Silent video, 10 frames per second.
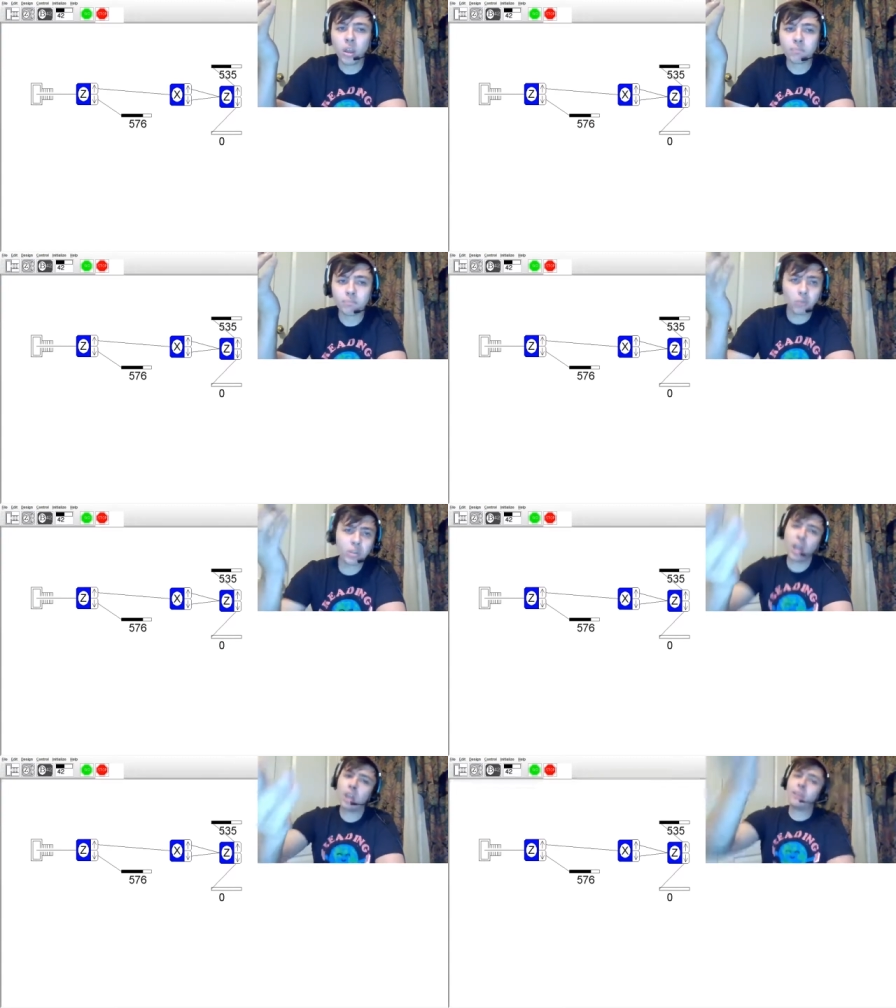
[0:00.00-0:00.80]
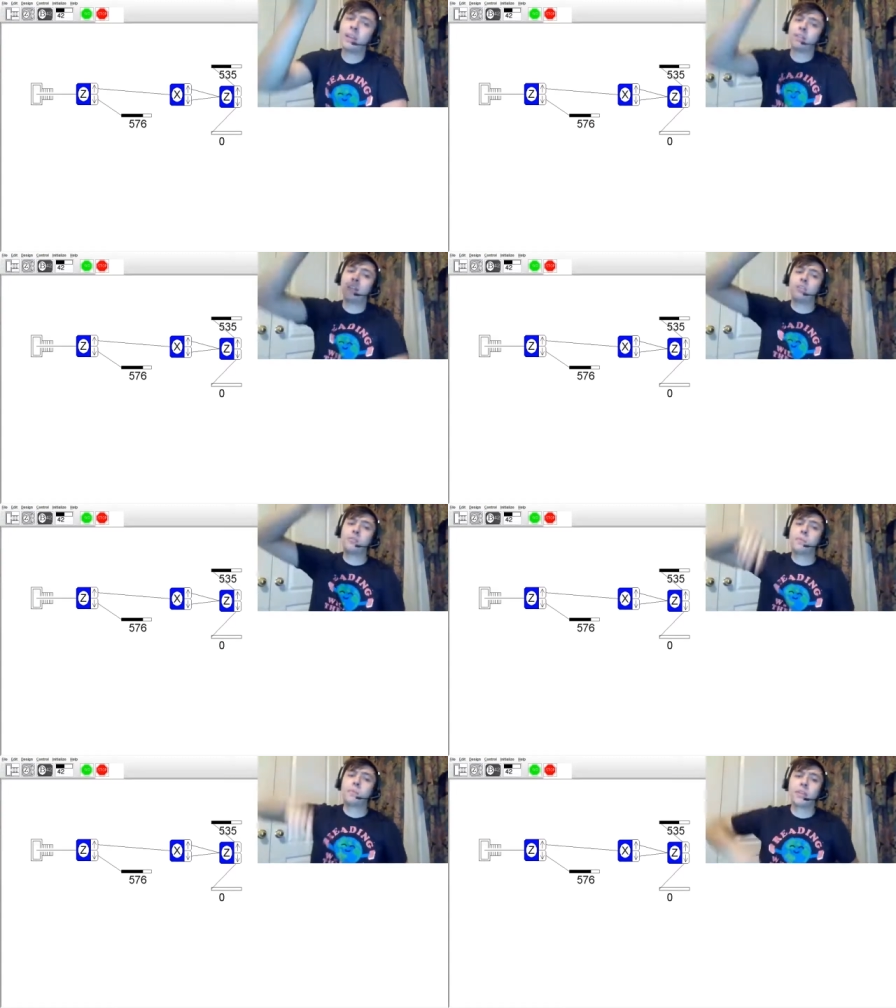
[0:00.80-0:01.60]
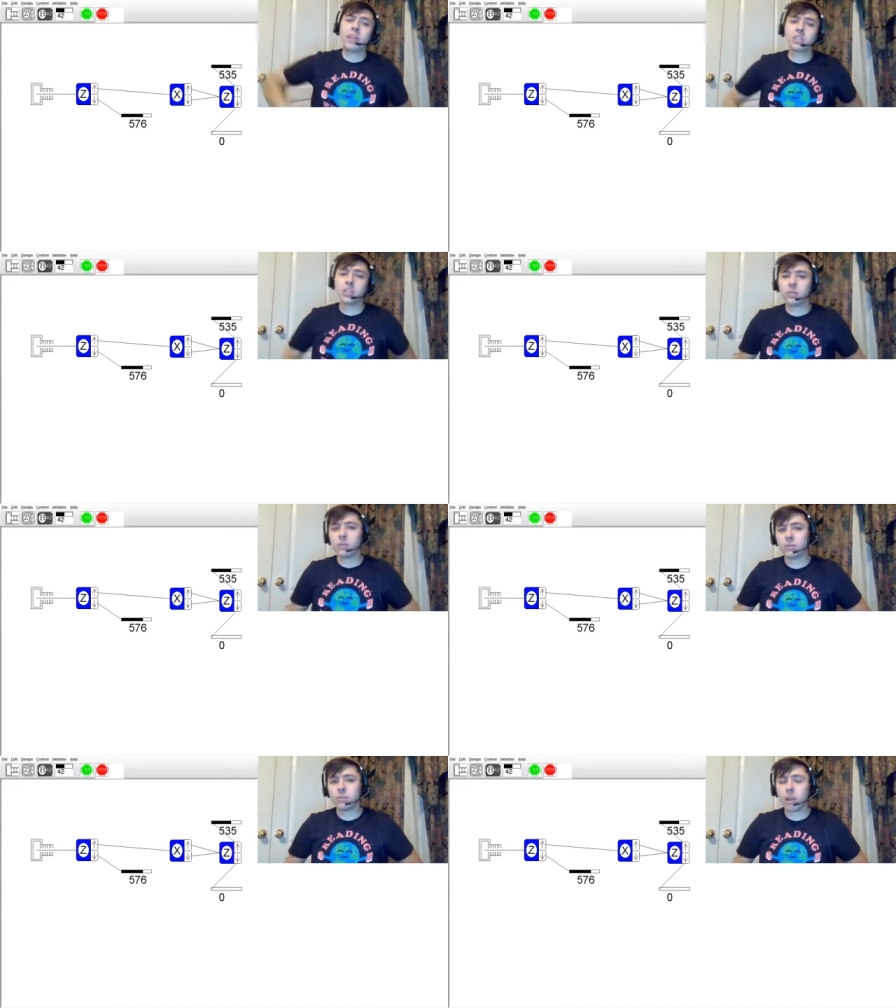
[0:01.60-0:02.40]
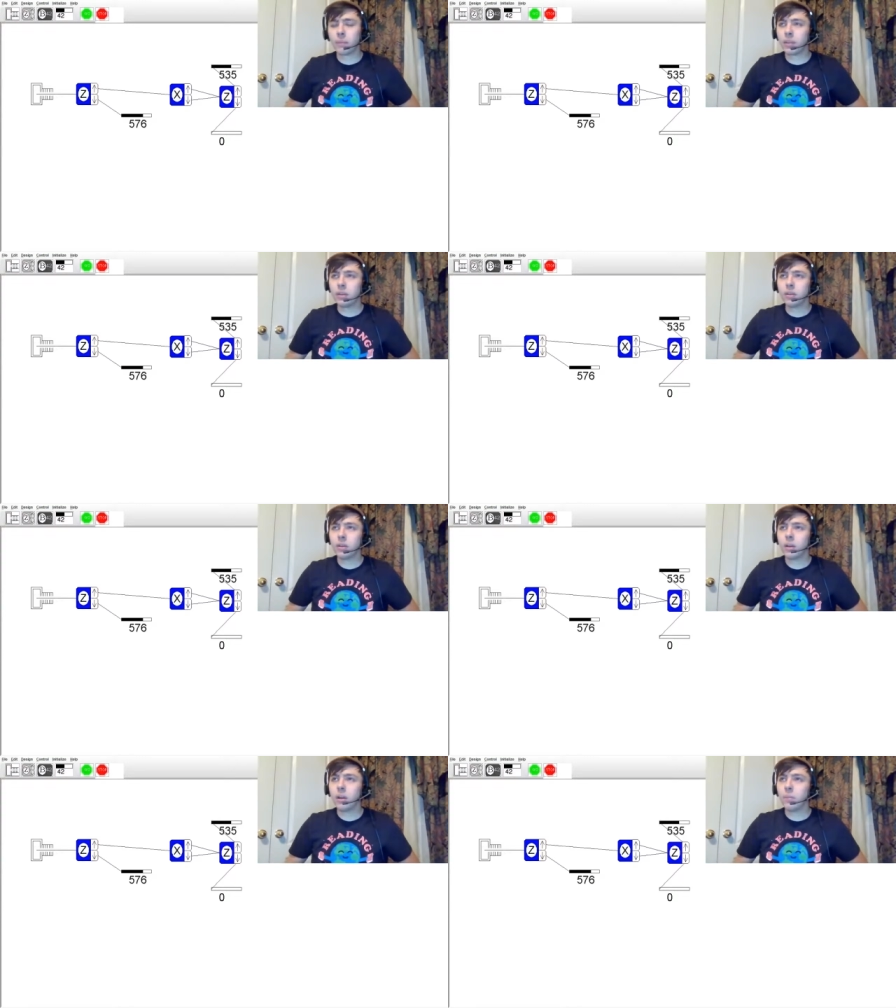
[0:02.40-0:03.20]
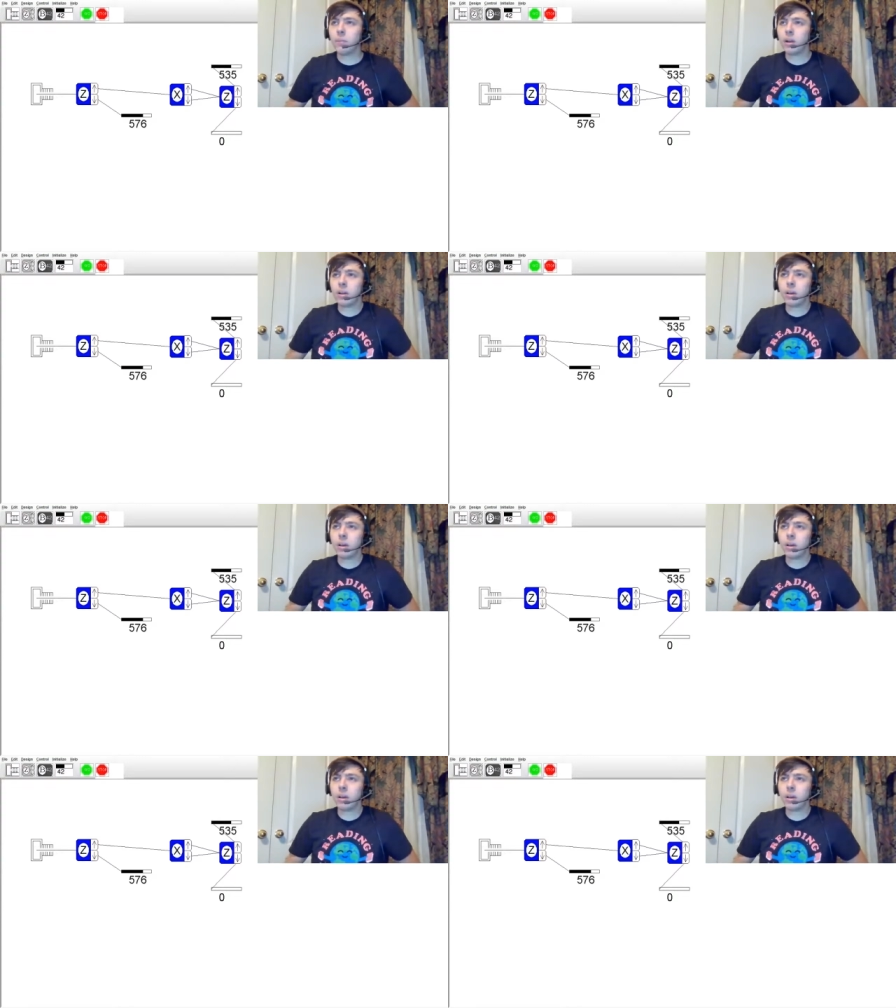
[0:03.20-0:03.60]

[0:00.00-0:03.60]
you tell me he's in a superposition, Romin, but uh,